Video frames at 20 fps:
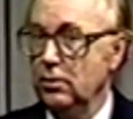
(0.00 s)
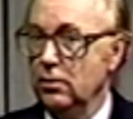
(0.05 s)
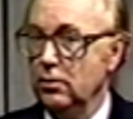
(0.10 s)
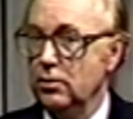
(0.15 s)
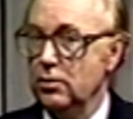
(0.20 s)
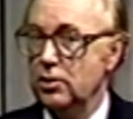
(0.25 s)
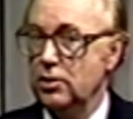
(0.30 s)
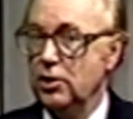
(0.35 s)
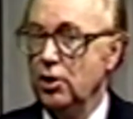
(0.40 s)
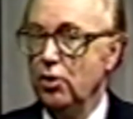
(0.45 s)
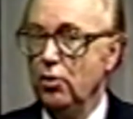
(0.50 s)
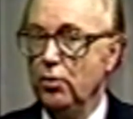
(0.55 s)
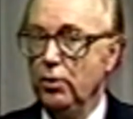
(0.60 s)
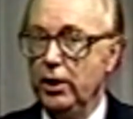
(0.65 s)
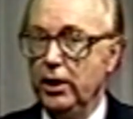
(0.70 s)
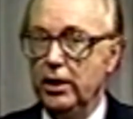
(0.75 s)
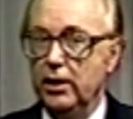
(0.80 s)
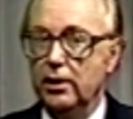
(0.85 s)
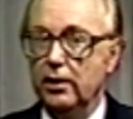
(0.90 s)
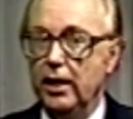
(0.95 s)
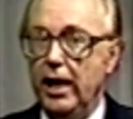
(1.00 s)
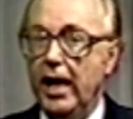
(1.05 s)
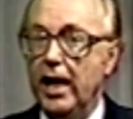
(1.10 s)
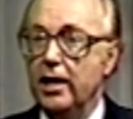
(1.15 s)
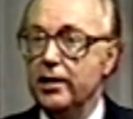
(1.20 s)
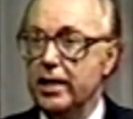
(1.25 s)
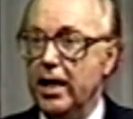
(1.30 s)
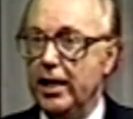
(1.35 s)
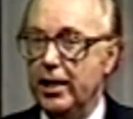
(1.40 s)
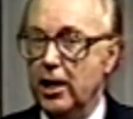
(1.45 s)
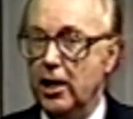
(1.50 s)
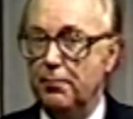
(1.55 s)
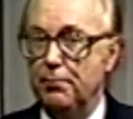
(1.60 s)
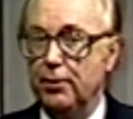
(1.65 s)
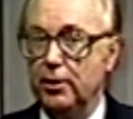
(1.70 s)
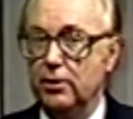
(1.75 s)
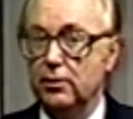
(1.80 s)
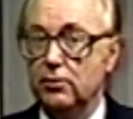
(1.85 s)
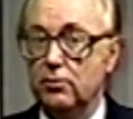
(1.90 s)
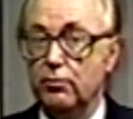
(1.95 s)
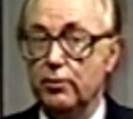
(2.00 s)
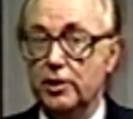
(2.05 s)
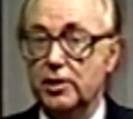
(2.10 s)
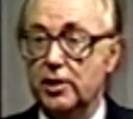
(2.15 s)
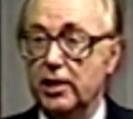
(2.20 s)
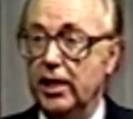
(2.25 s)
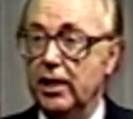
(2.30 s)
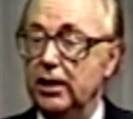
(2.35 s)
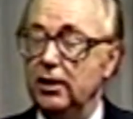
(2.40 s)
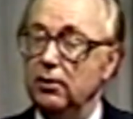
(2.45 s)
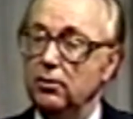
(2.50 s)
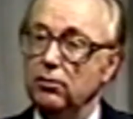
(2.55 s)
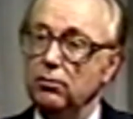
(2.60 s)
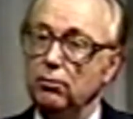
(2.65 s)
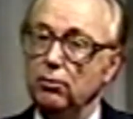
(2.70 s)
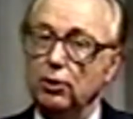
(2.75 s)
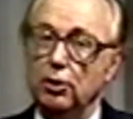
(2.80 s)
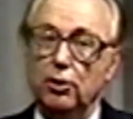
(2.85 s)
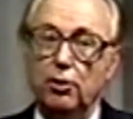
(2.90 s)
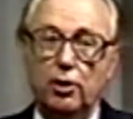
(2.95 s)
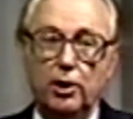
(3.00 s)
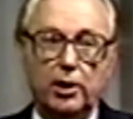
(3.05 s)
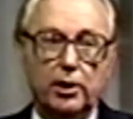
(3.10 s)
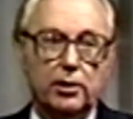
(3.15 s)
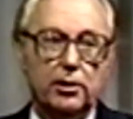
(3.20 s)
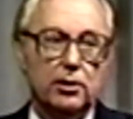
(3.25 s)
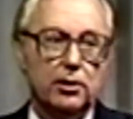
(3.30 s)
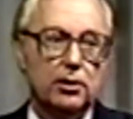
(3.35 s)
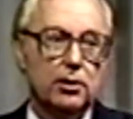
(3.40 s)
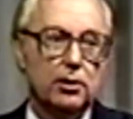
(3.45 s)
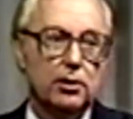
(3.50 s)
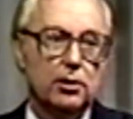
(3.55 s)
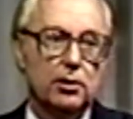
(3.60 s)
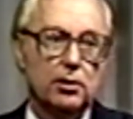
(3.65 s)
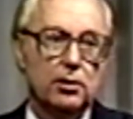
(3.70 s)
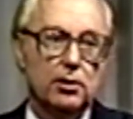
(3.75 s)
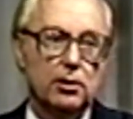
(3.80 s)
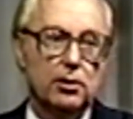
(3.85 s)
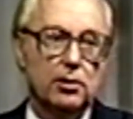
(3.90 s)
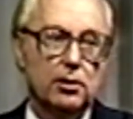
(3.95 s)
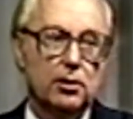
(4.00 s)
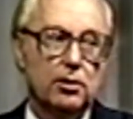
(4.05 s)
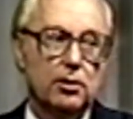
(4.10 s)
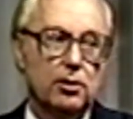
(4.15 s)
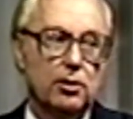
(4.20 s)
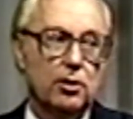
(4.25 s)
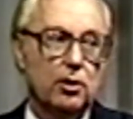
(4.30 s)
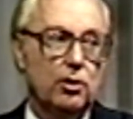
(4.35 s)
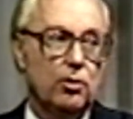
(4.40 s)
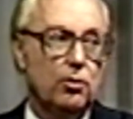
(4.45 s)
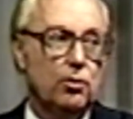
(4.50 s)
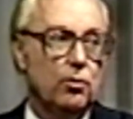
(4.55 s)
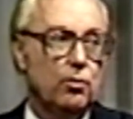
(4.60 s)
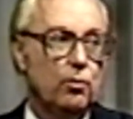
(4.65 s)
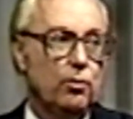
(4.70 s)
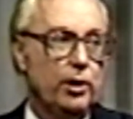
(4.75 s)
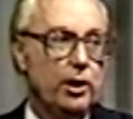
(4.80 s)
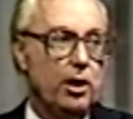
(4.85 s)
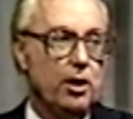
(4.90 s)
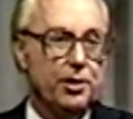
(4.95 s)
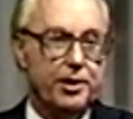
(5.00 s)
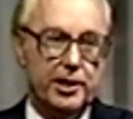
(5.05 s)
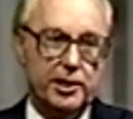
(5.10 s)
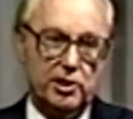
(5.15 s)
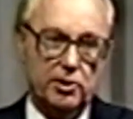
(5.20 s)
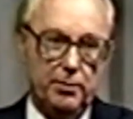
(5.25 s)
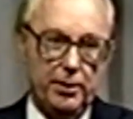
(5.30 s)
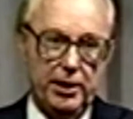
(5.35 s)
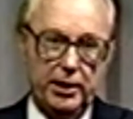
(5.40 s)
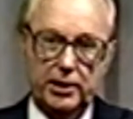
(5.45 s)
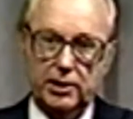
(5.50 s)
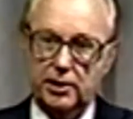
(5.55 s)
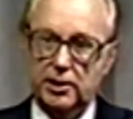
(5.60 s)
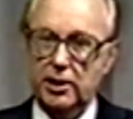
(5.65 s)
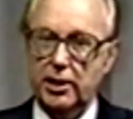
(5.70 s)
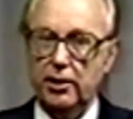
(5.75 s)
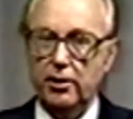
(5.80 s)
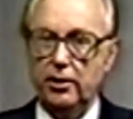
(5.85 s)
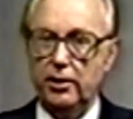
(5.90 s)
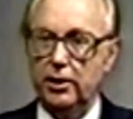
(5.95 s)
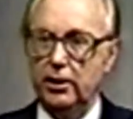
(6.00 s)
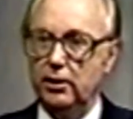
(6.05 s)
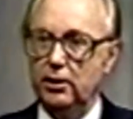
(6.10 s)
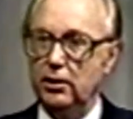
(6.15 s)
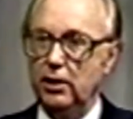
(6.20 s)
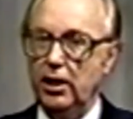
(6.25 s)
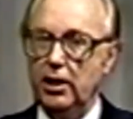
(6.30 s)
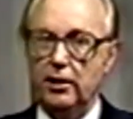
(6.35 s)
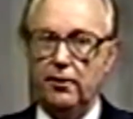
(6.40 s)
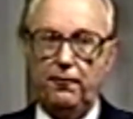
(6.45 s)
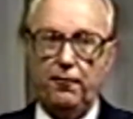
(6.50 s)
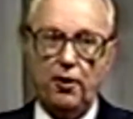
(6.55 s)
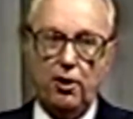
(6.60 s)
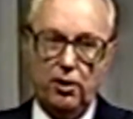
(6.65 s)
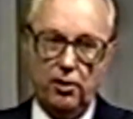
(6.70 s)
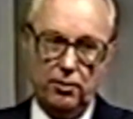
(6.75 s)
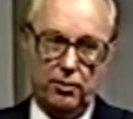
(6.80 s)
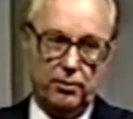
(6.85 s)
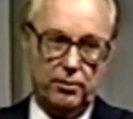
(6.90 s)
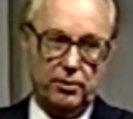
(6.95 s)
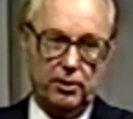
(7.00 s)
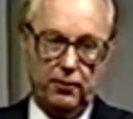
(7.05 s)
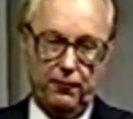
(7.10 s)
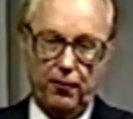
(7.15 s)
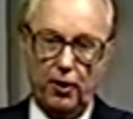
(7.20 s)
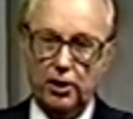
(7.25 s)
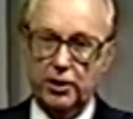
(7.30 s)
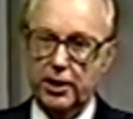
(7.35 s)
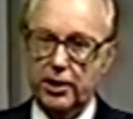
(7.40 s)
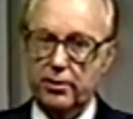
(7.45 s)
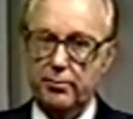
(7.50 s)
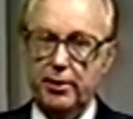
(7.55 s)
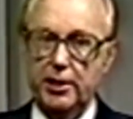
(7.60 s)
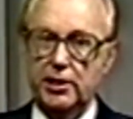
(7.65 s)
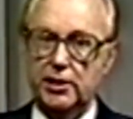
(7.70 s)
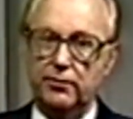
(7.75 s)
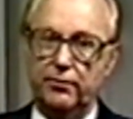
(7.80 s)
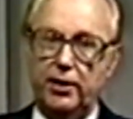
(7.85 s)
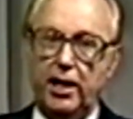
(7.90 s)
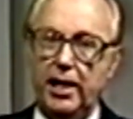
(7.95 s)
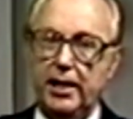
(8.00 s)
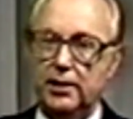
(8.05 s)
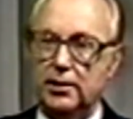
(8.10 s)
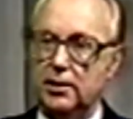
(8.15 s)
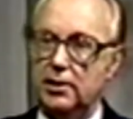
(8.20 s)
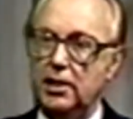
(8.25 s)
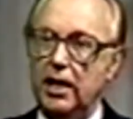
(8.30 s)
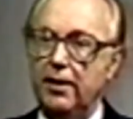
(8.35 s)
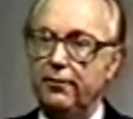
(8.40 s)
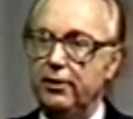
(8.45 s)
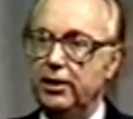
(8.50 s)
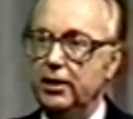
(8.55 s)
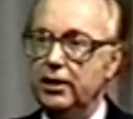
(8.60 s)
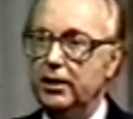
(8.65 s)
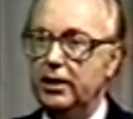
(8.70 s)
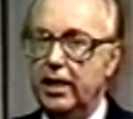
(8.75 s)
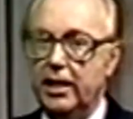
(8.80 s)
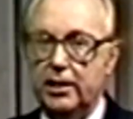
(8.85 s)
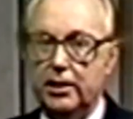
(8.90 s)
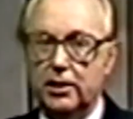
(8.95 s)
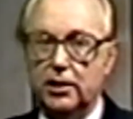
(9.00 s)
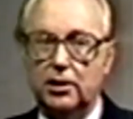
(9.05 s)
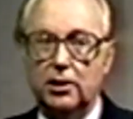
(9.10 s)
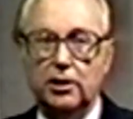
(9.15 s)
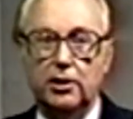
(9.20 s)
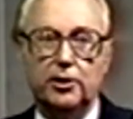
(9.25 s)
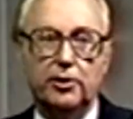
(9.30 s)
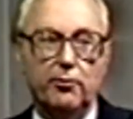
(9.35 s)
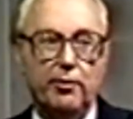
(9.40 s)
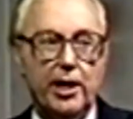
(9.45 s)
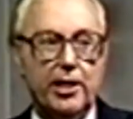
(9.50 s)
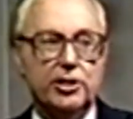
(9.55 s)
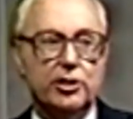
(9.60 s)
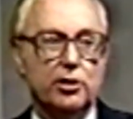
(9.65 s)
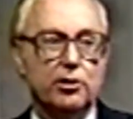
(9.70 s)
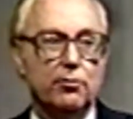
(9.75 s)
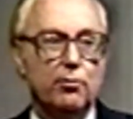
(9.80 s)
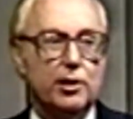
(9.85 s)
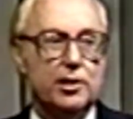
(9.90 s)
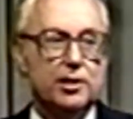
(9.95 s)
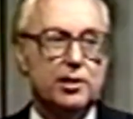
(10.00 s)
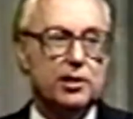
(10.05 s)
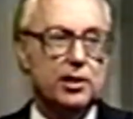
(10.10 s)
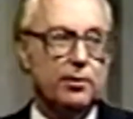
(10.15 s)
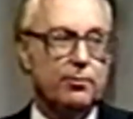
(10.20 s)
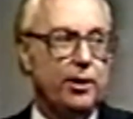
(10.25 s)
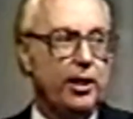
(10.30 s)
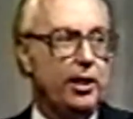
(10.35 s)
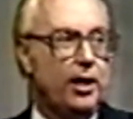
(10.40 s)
So we add that up and we say, Well, Lord, oh, when all things are being considered and, and if, all, if all other means of guidance haven't indicated a clear direction, what's in my